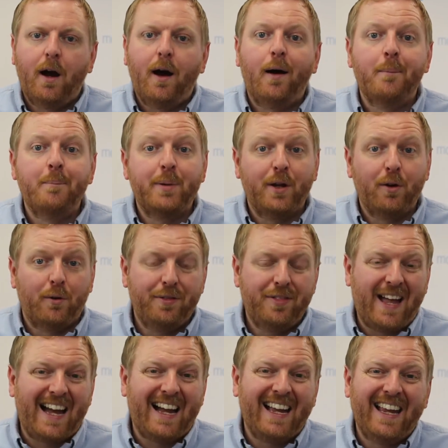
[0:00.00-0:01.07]
And beyond
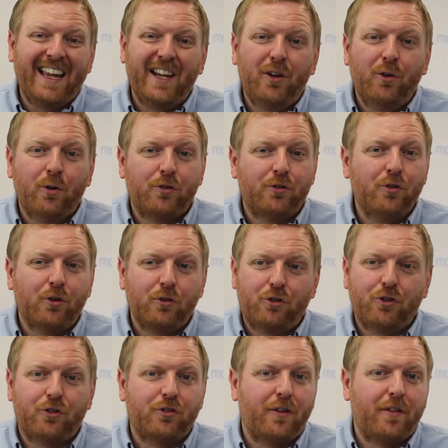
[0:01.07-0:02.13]
that, it looks not
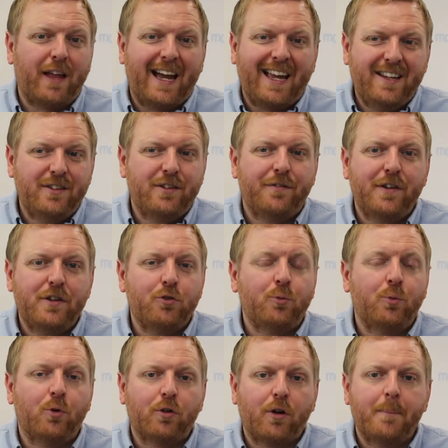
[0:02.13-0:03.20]
just at that
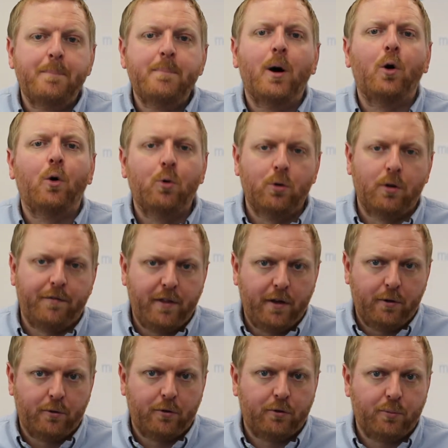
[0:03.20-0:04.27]
individual order, but all of the
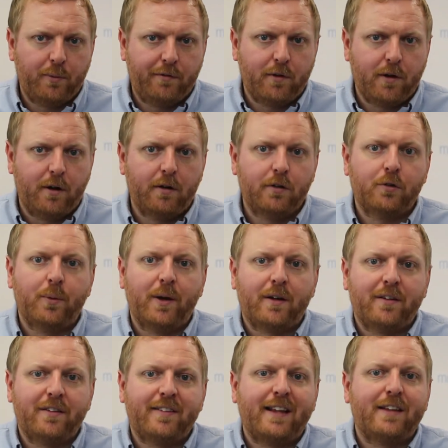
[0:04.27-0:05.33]
orders we've got. So it
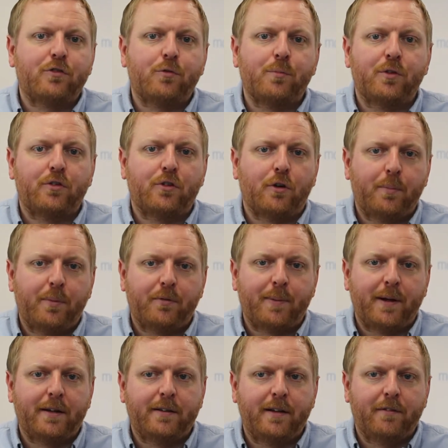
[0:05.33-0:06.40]
understands from a stock
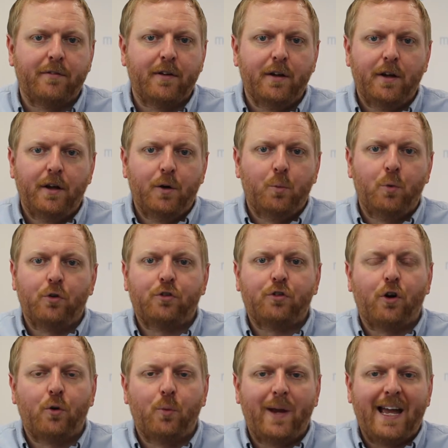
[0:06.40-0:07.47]
perspective what
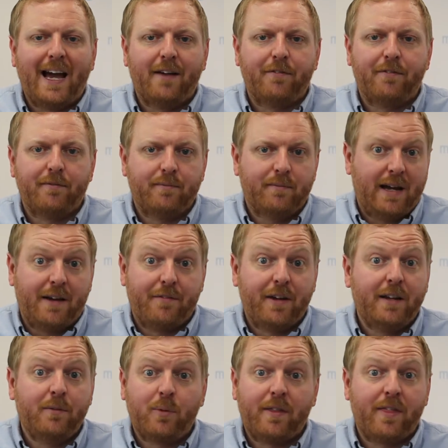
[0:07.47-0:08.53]
stock we have
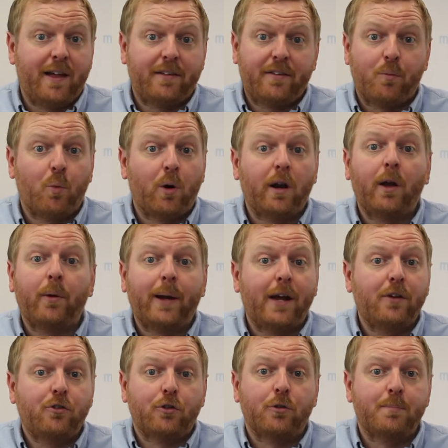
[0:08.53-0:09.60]
in, whether that's in one
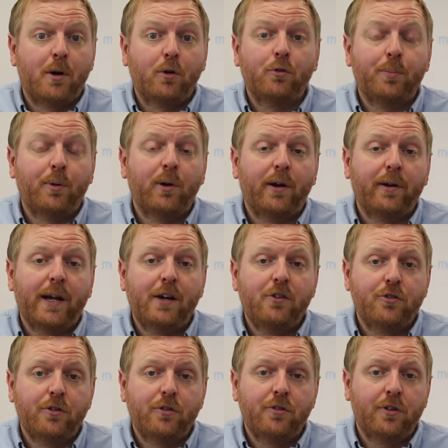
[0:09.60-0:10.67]
location or multiple
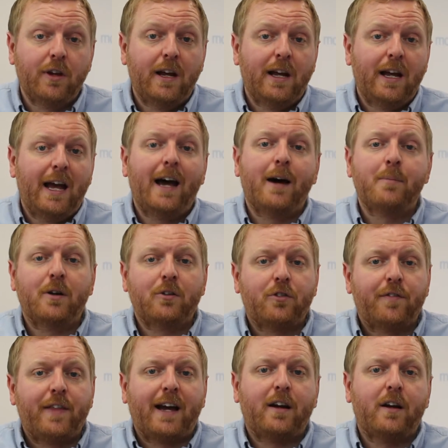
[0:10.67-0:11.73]
locations, how much
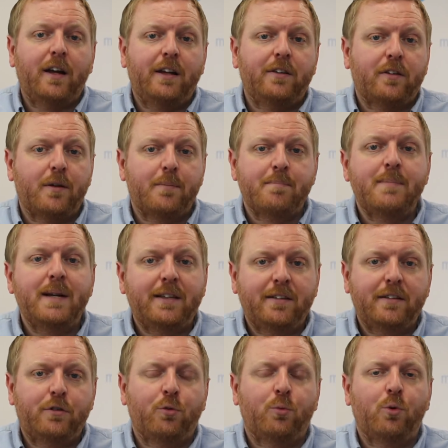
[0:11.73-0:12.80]
of that is
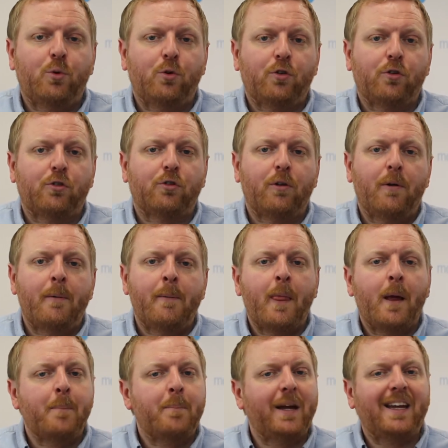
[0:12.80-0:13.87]
committed to orders.
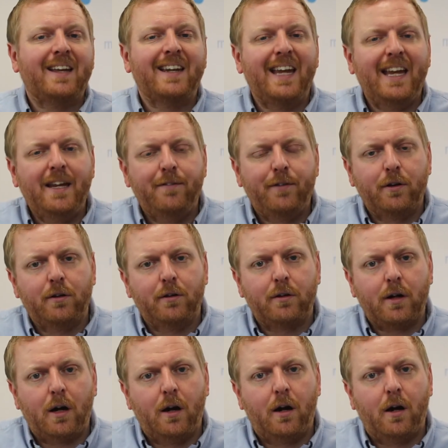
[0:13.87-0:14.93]
But it can even
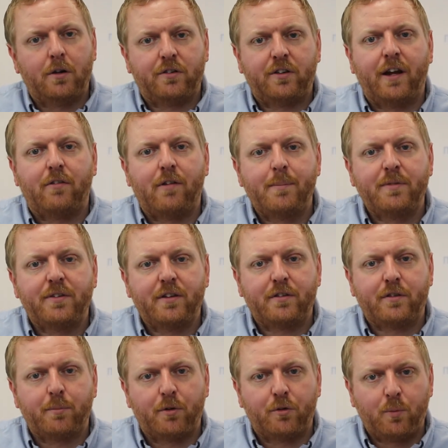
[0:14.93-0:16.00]
look at our CRM
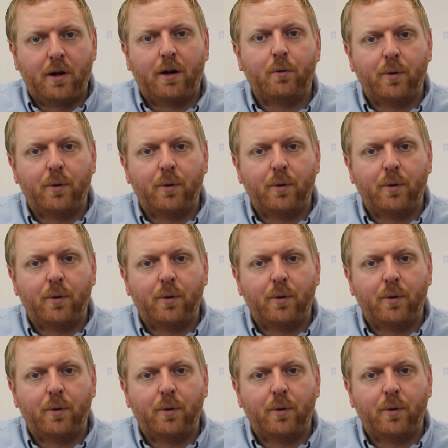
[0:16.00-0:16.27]
system as well,